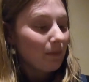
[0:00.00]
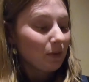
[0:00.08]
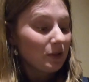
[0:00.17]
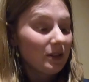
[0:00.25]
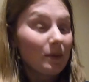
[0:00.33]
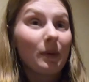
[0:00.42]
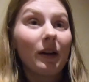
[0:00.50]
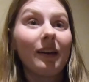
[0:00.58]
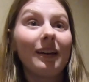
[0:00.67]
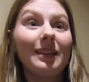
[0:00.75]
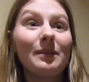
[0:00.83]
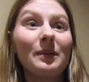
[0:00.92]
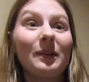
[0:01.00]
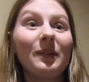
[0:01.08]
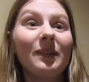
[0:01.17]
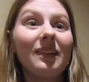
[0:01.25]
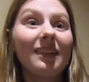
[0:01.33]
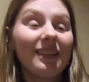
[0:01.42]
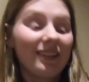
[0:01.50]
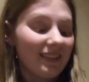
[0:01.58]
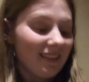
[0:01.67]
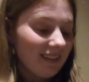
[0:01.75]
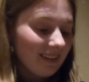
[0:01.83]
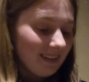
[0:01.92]
Push the in the I think it's one of the
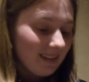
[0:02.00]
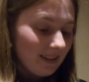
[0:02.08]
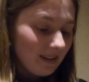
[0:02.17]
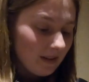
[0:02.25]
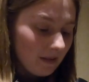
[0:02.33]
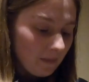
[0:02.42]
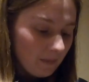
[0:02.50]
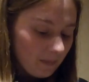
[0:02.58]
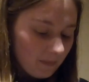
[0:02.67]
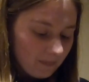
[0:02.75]
ones on the side, but.